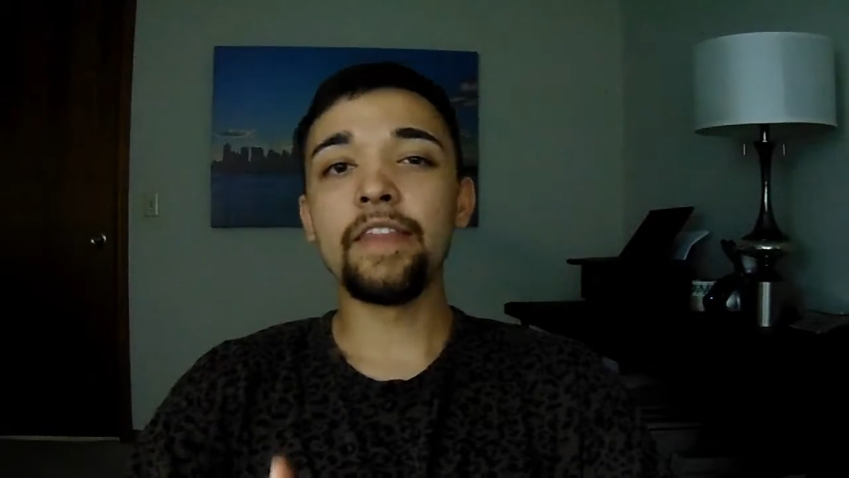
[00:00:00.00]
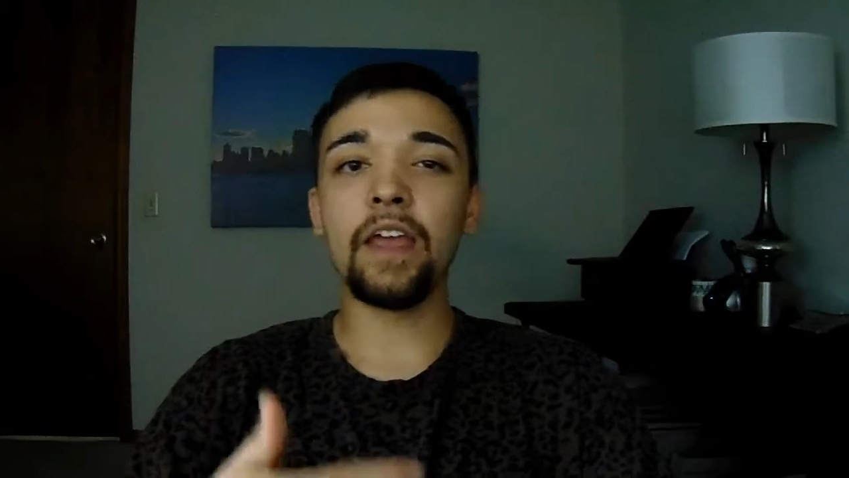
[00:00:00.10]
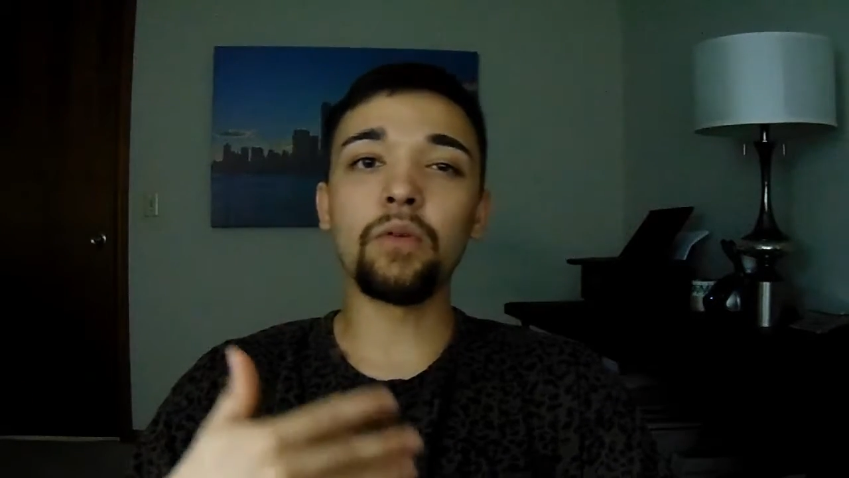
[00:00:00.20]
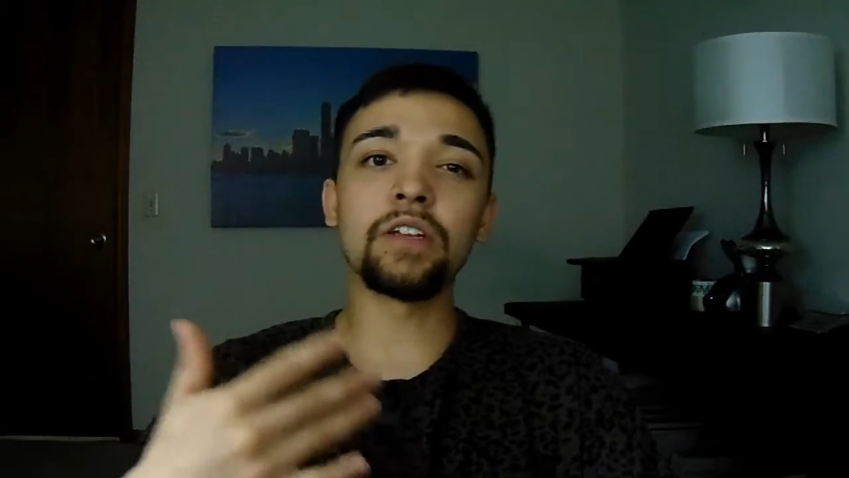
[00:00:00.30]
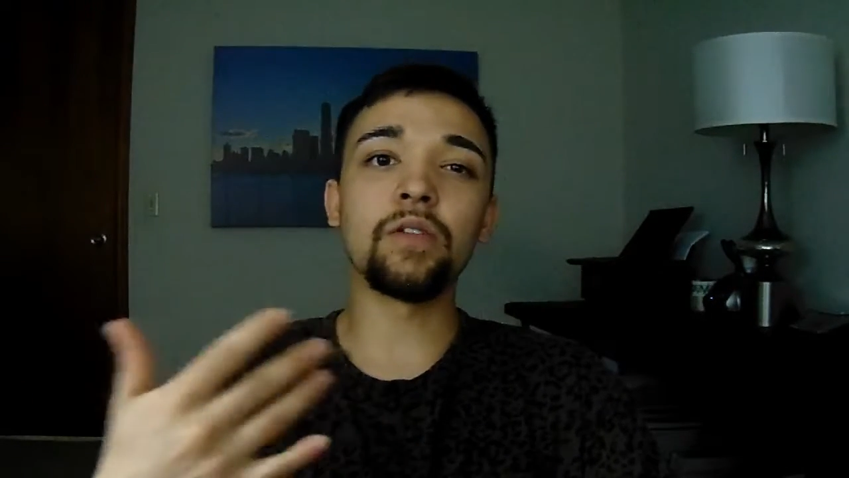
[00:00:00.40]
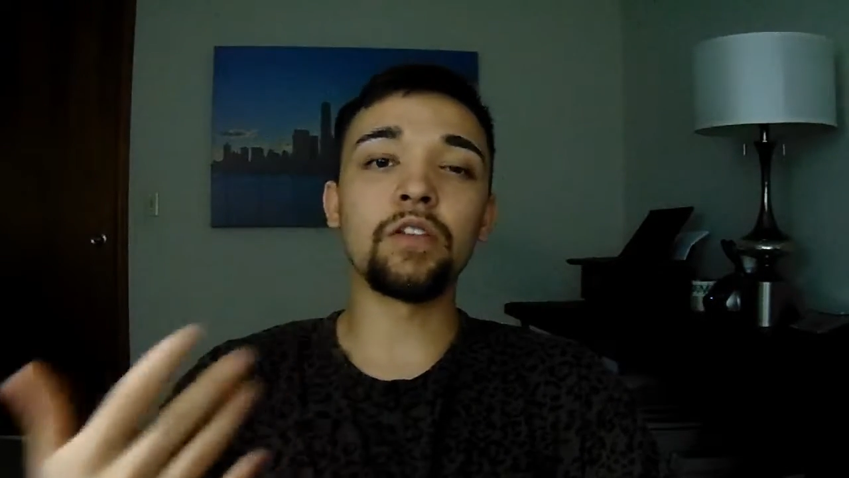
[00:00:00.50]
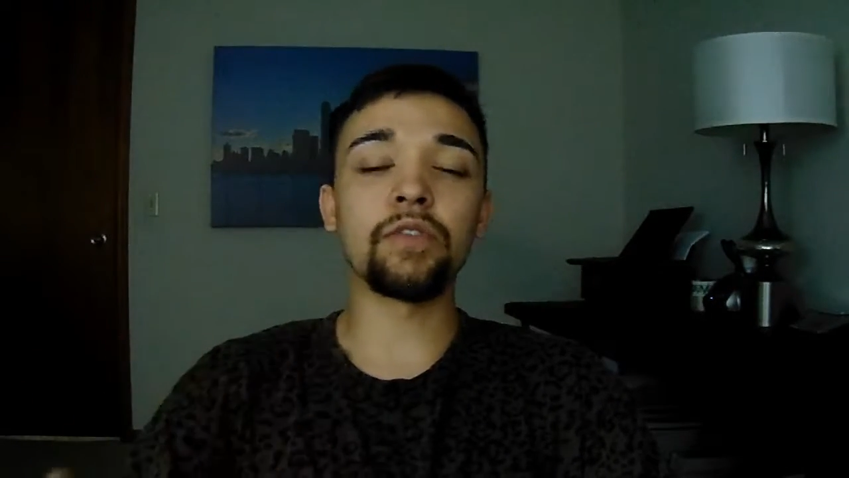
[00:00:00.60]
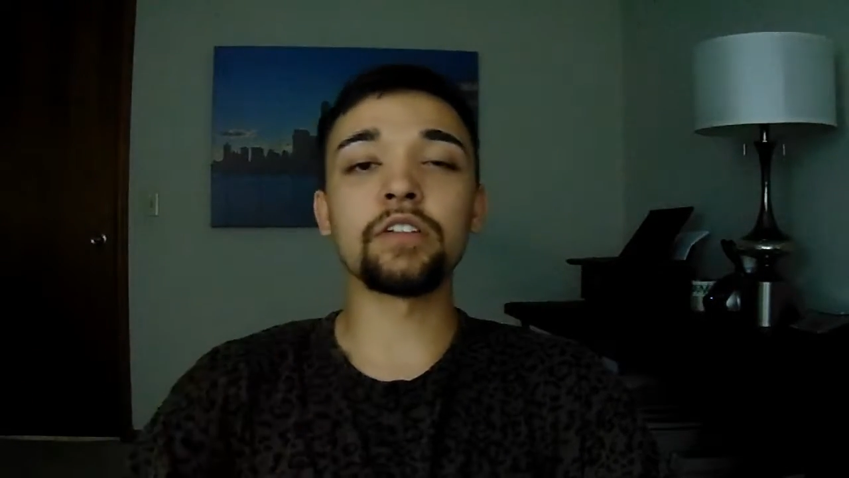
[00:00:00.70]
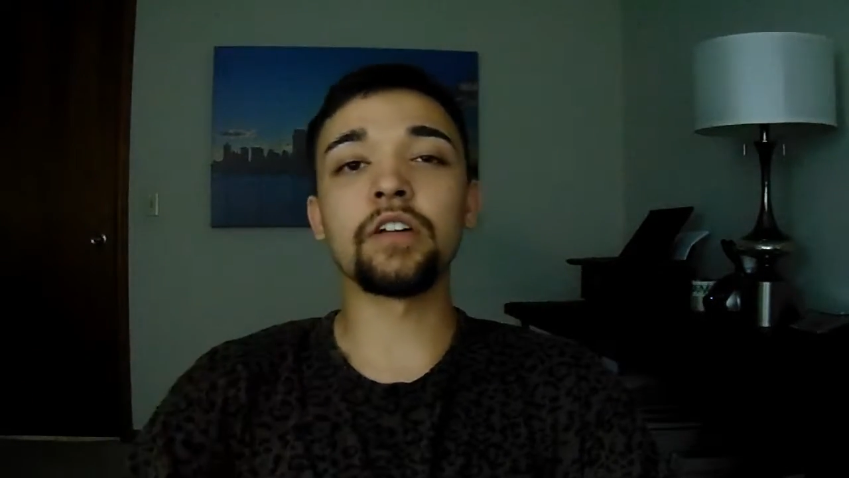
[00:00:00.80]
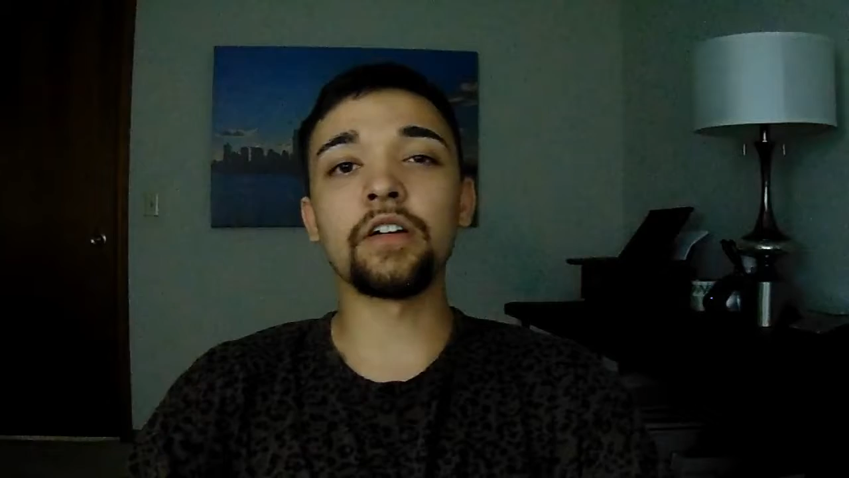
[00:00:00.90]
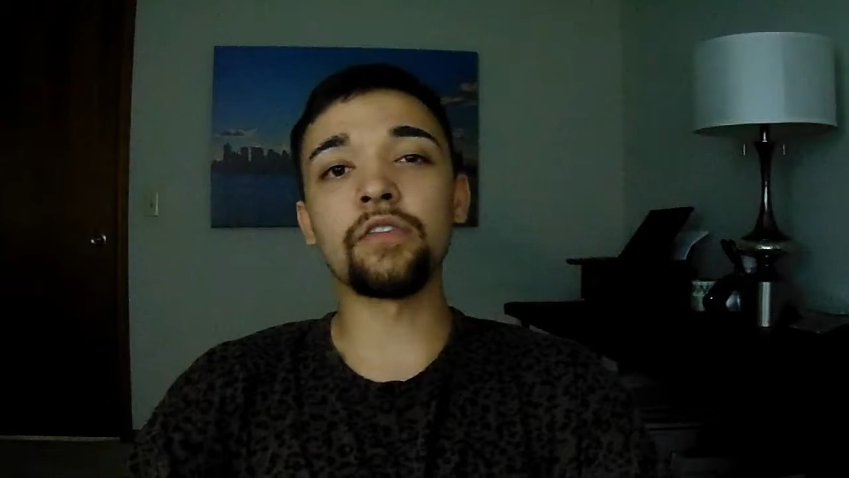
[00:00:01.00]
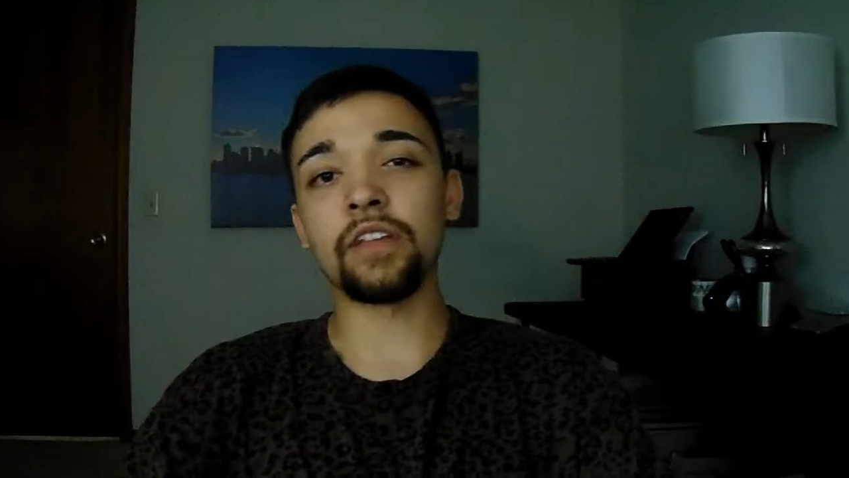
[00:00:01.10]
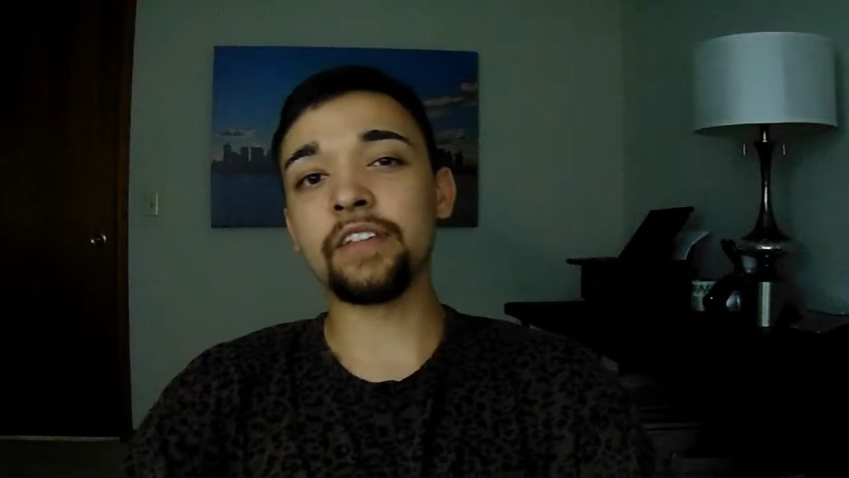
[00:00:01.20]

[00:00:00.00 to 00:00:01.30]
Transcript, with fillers: They will deal with returns.